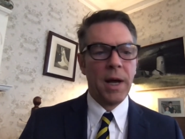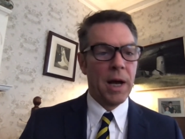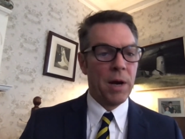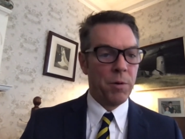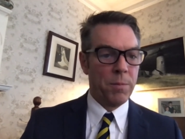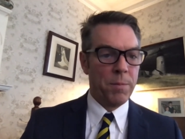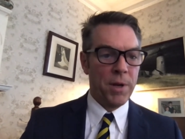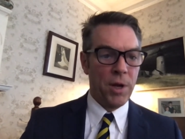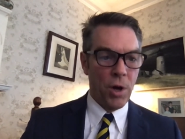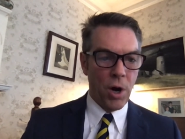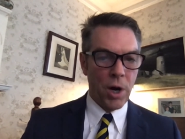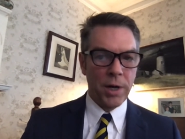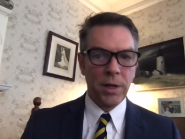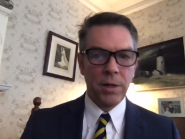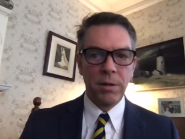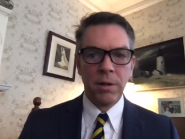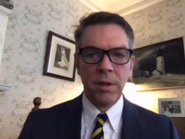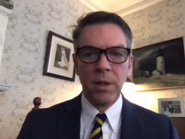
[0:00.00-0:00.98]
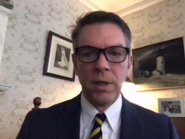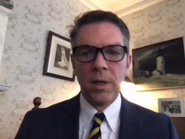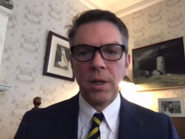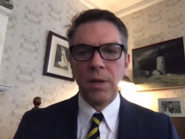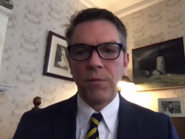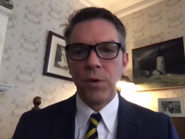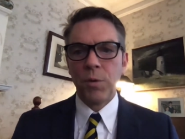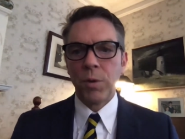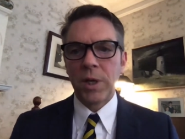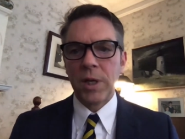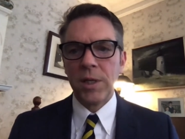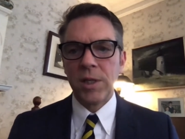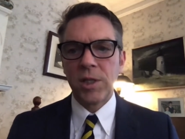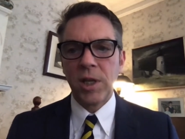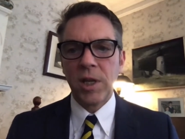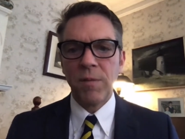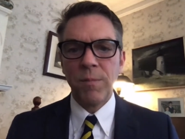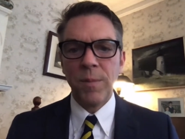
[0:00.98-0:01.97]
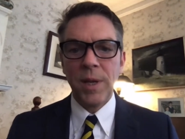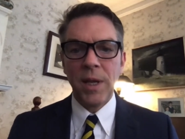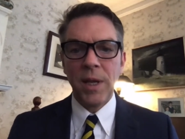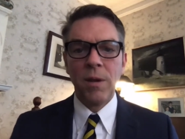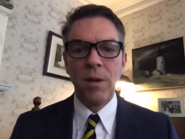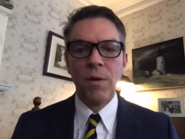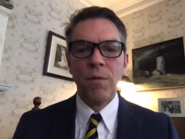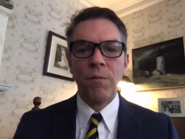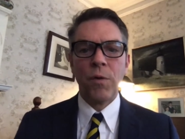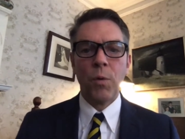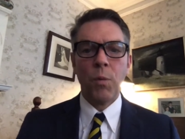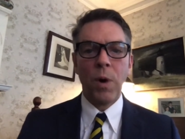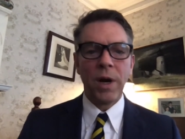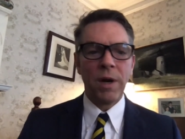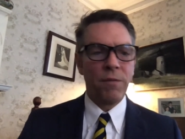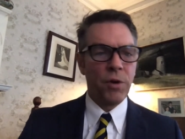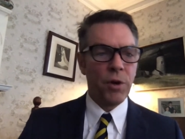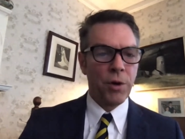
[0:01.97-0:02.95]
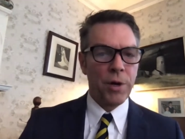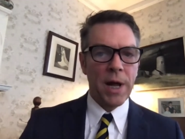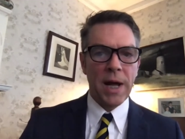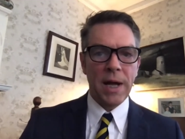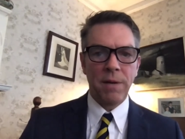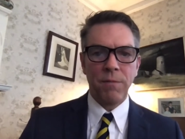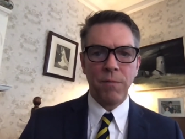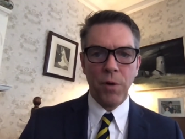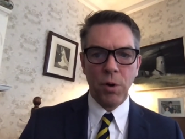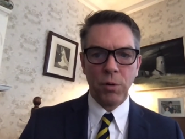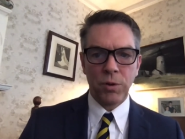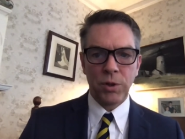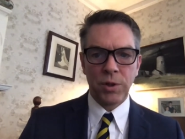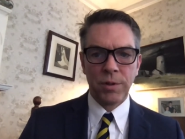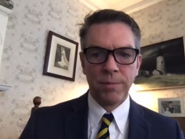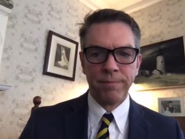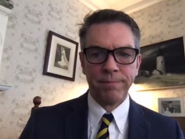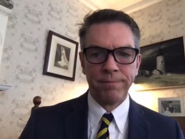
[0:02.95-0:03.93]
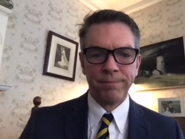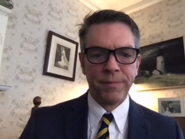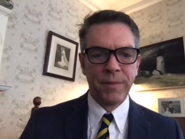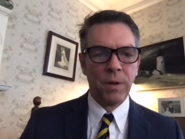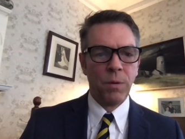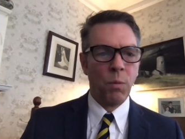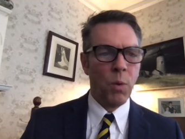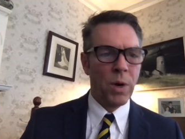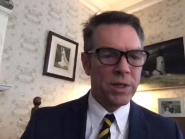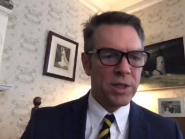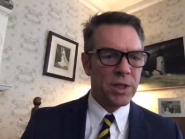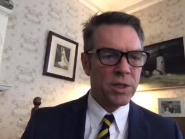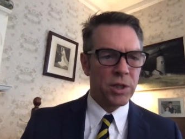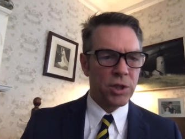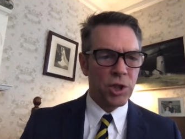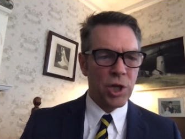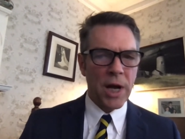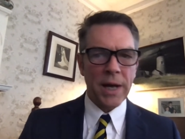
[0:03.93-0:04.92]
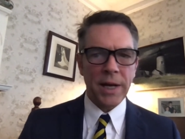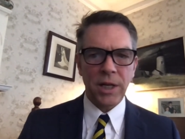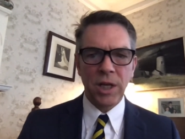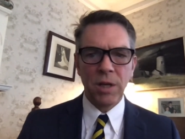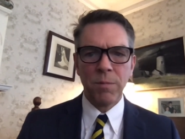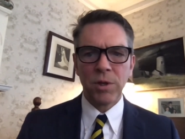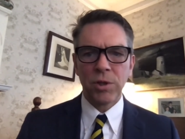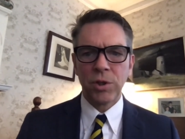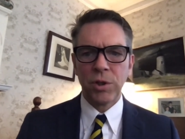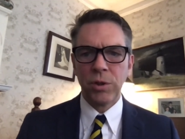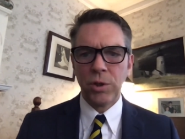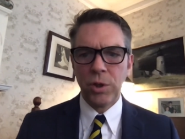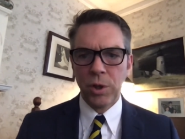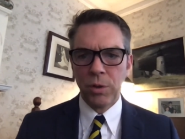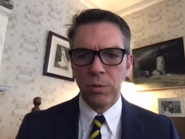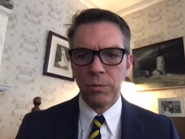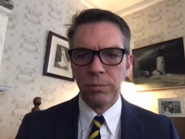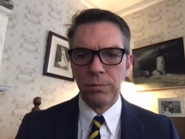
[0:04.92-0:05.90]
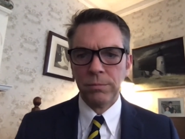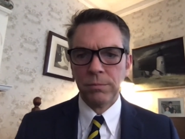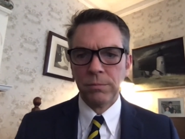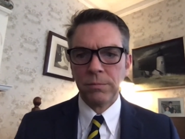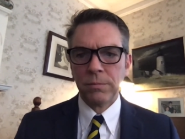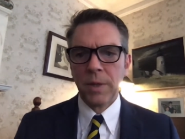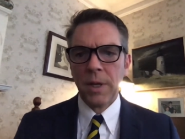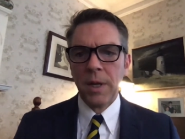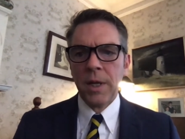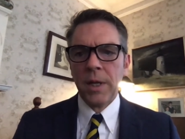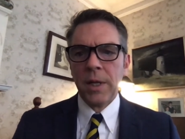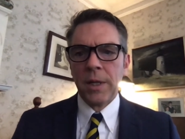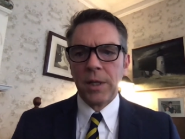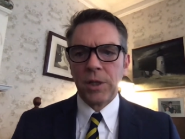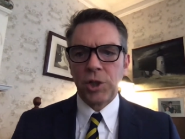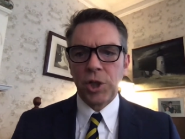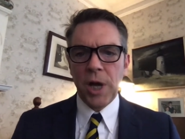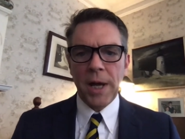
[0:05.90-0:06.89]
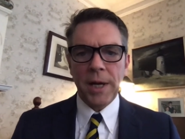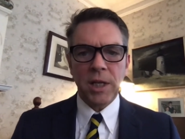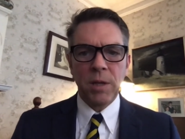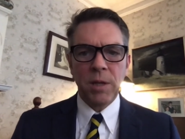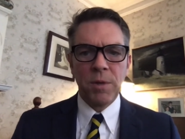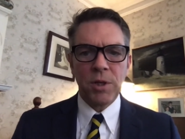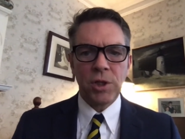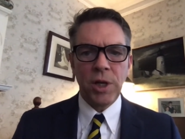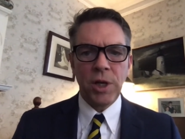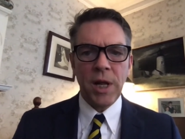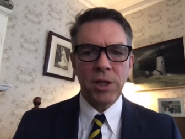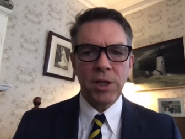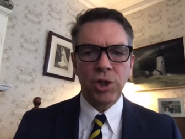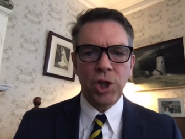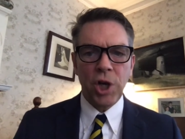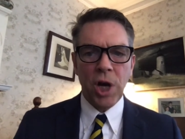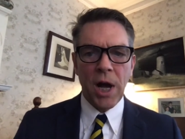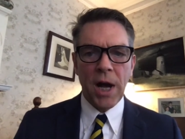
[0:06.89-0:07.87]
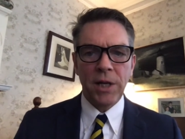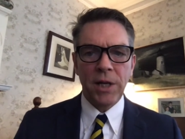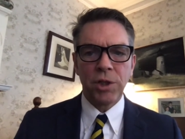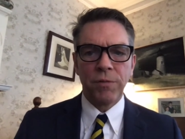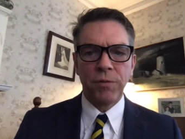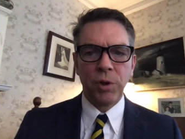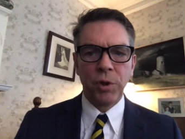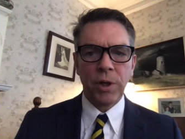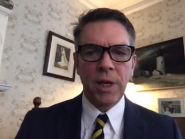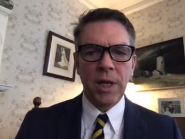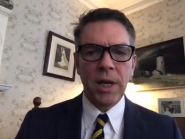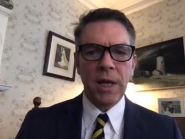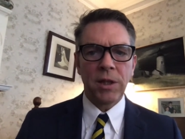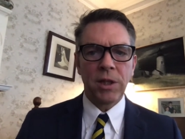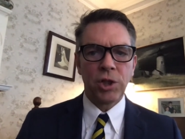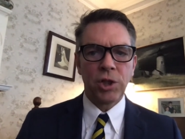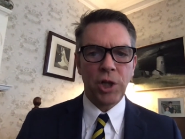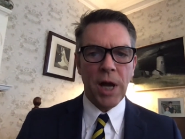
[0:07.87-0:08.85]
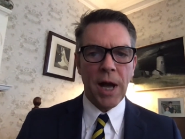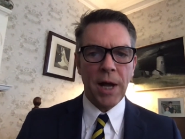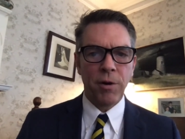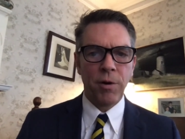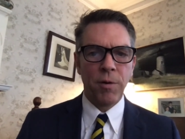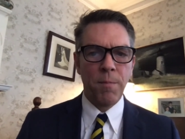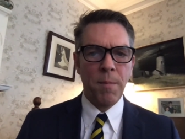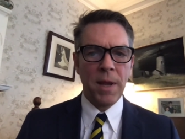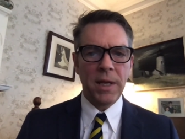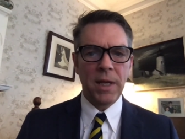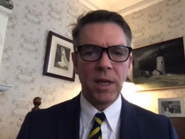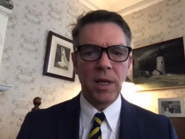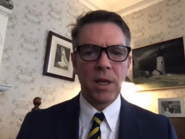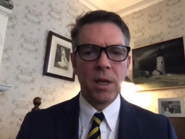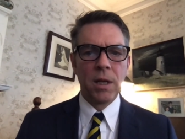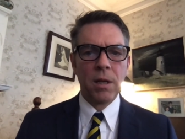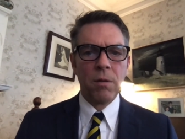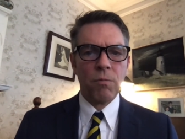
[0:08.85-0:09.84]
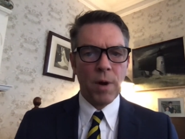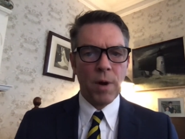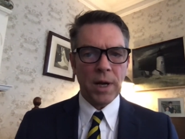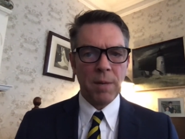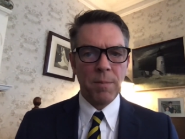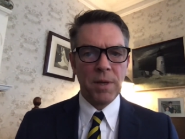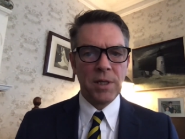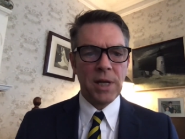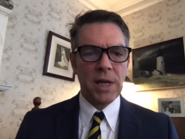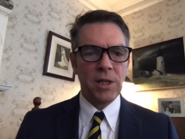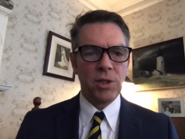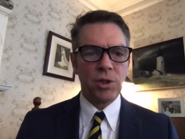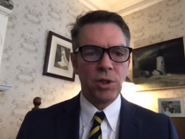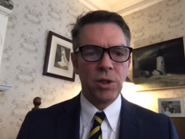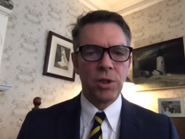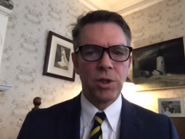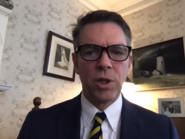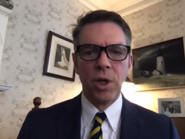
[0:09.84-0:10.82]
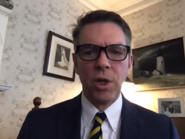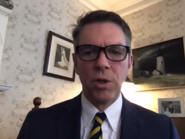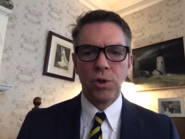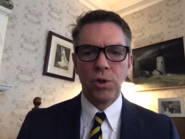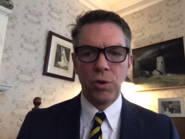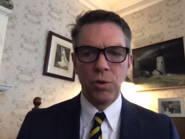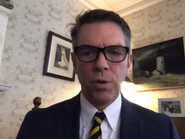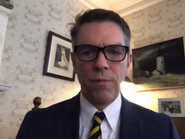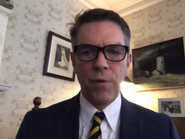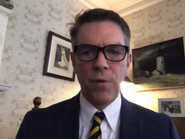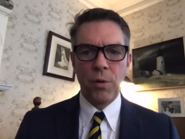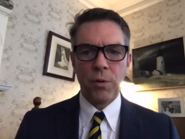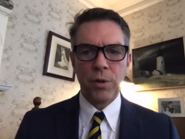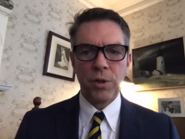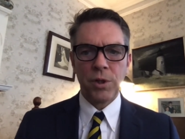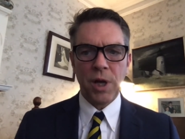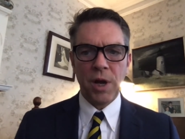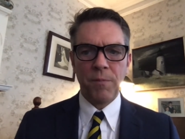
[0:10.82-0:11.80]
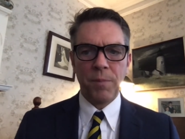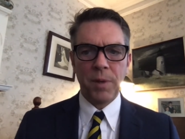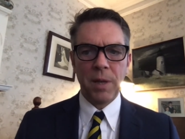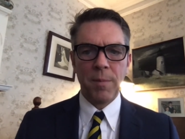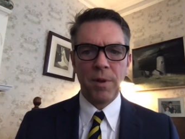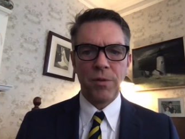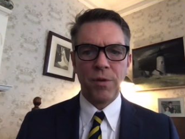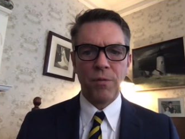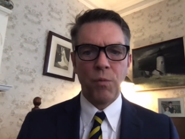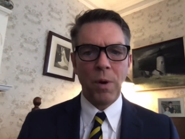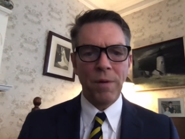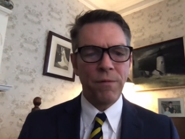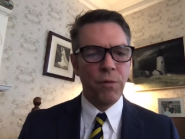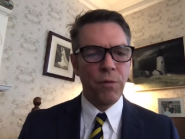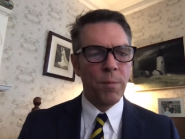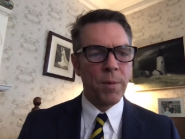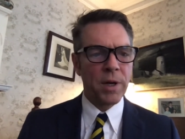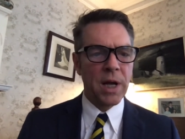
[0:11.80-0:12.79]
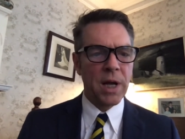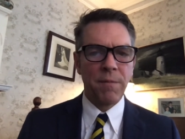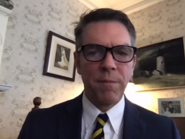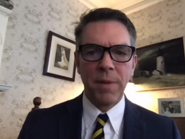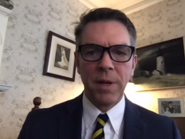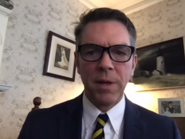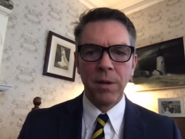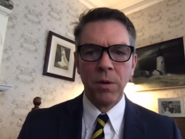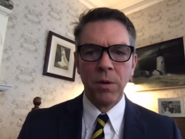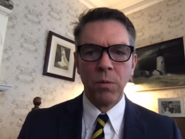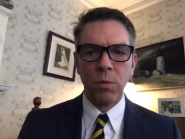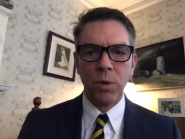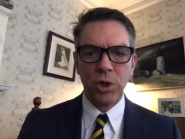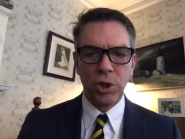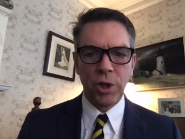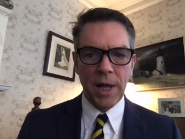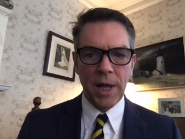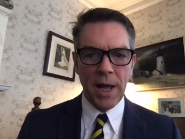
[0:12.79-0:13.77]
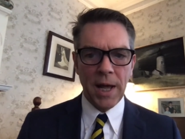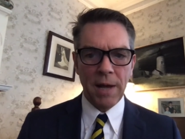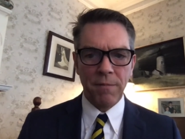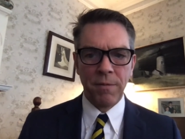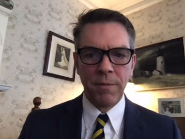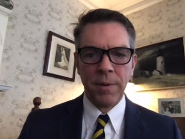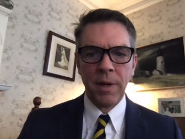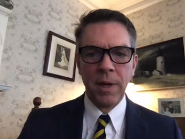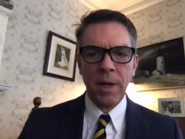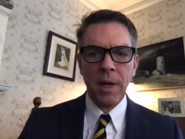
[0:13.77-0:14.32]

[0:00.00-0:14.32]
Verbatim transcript: I would be honored if you would consider me for one of your nine votes. What does a Charter Commission do? The Charter Commission has charge of looking at the charter and making recommendations to the voters of Plymouth of what form of government we should have.